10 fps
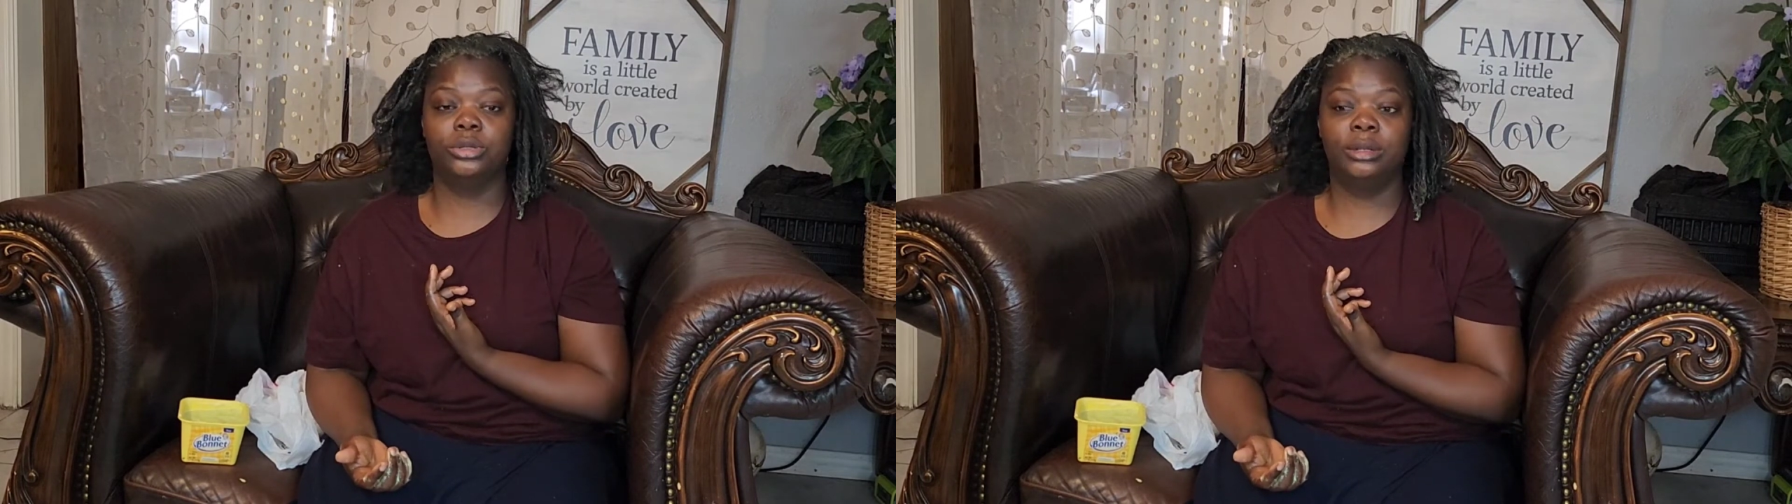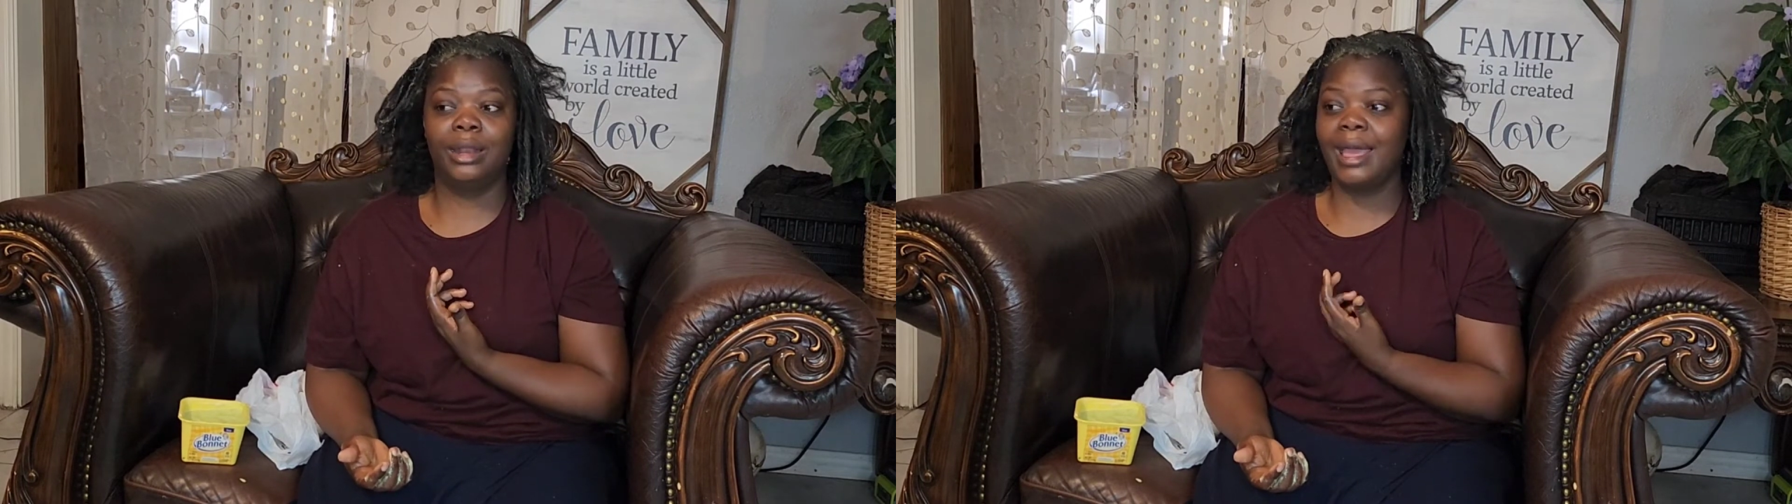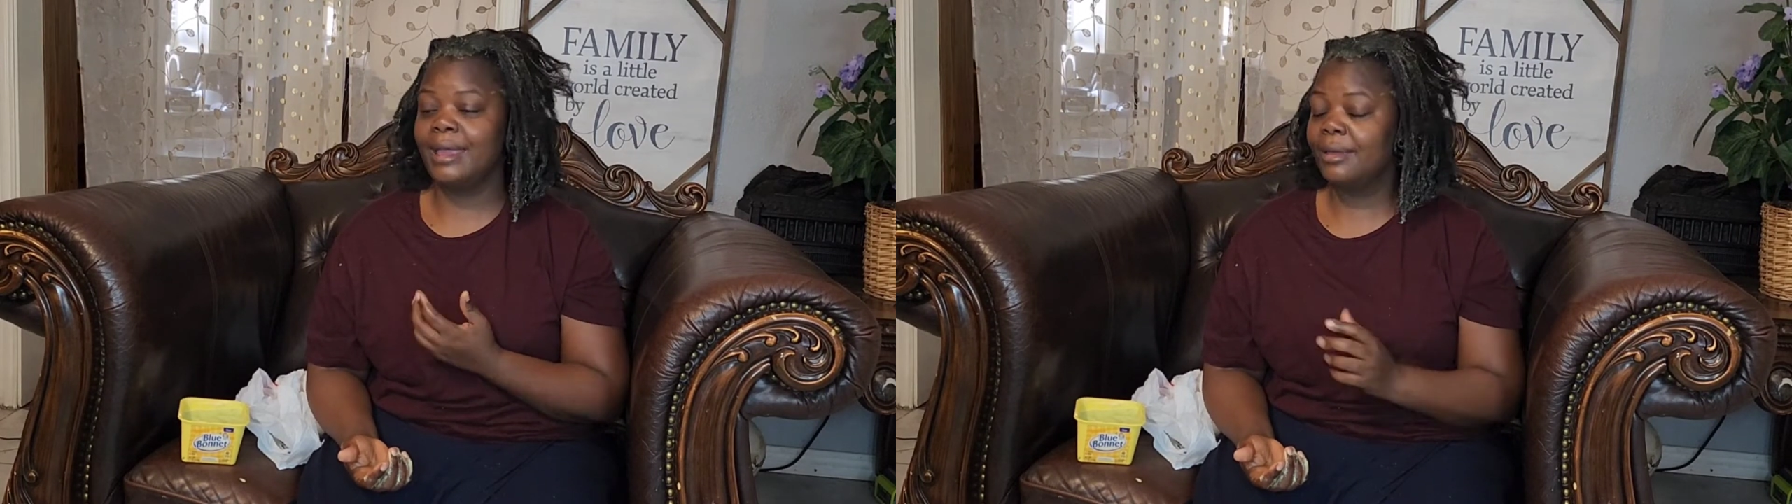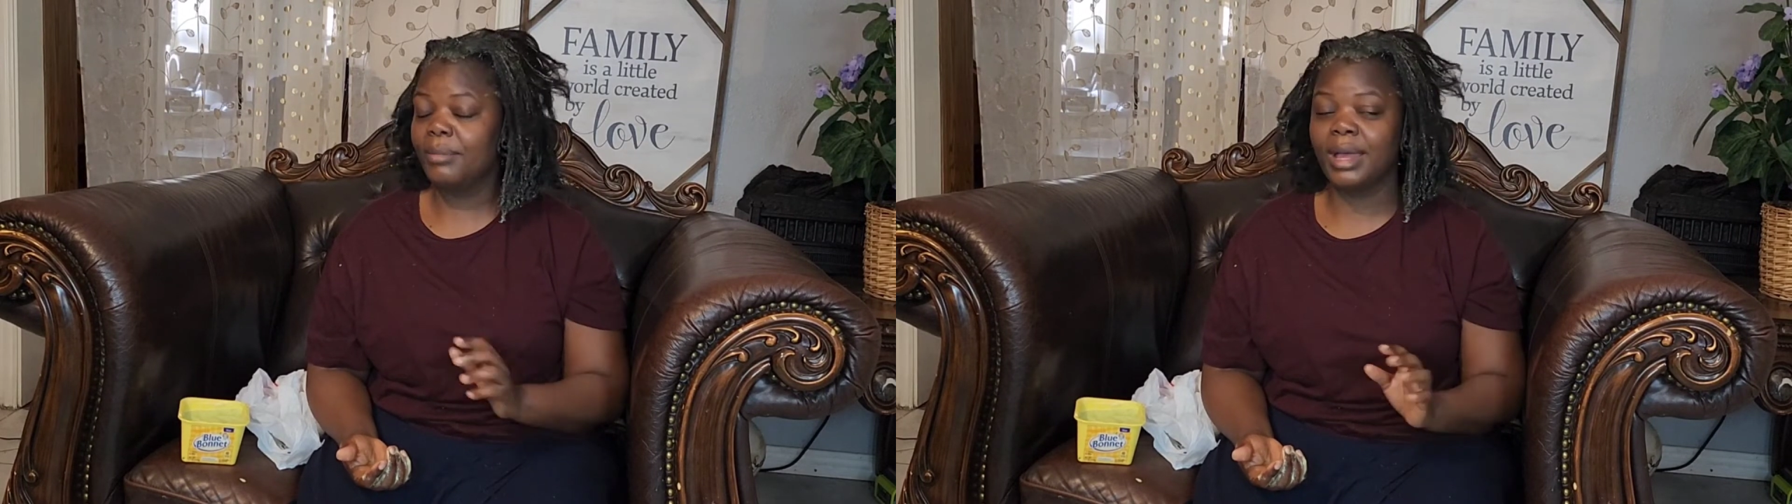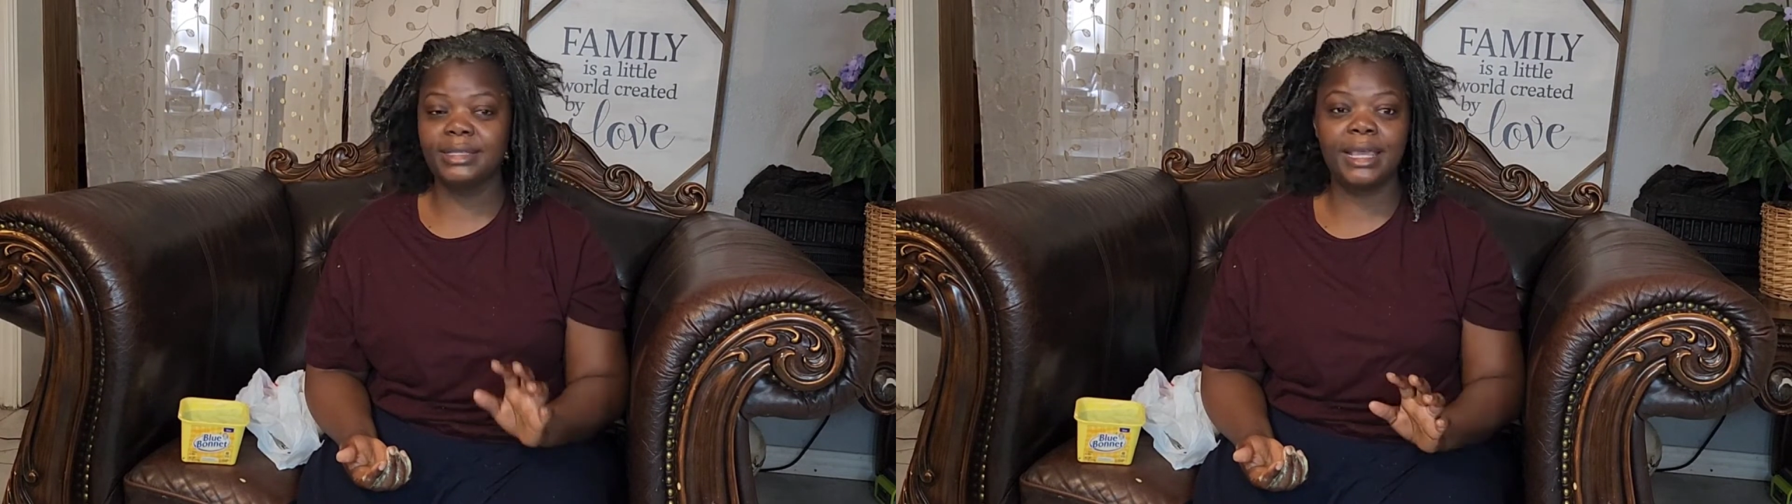Like
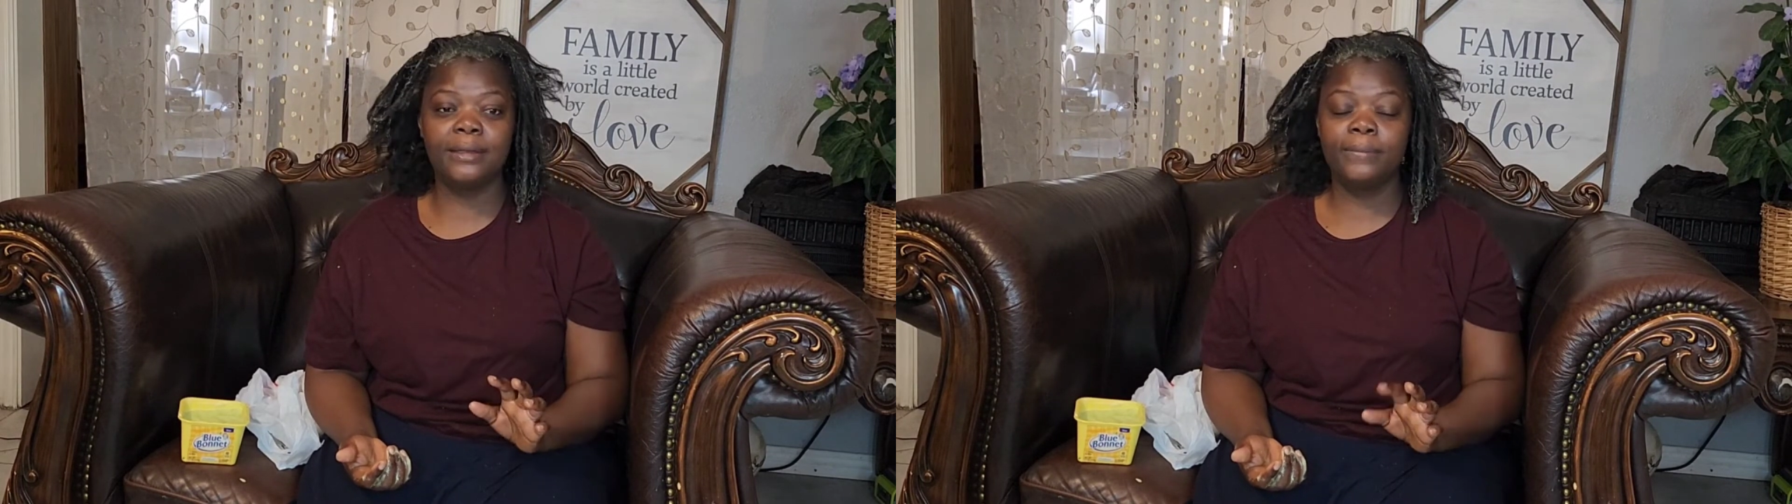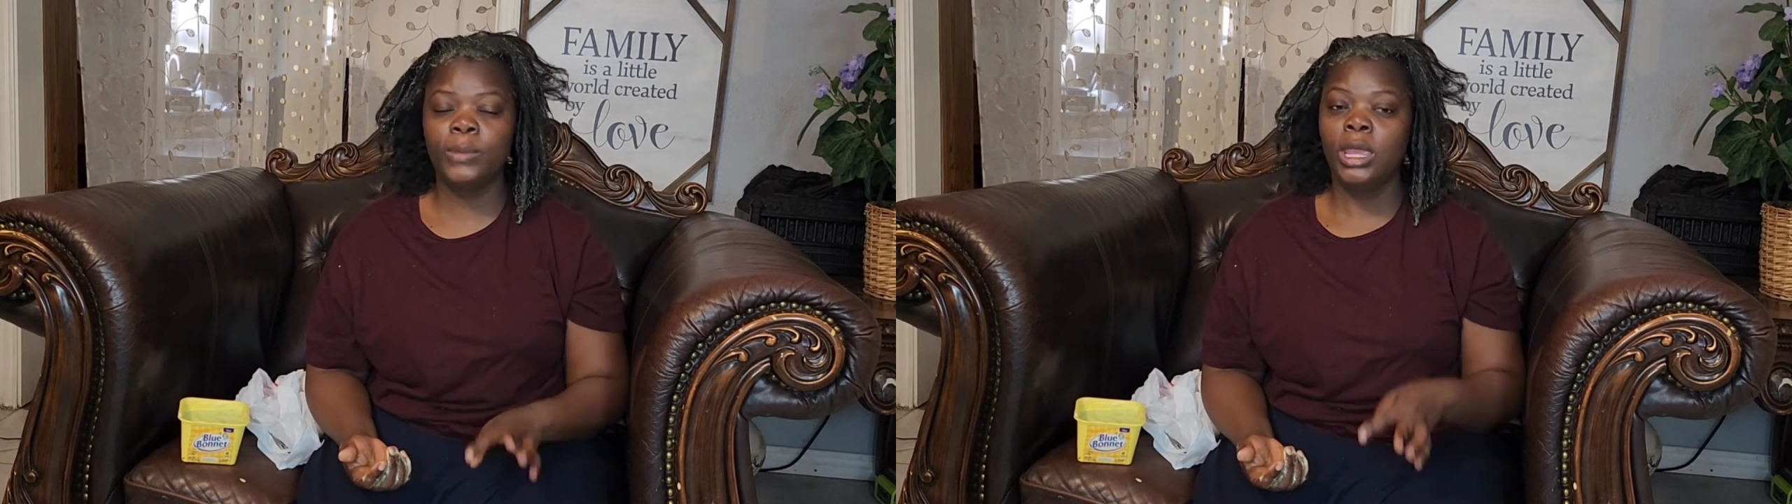button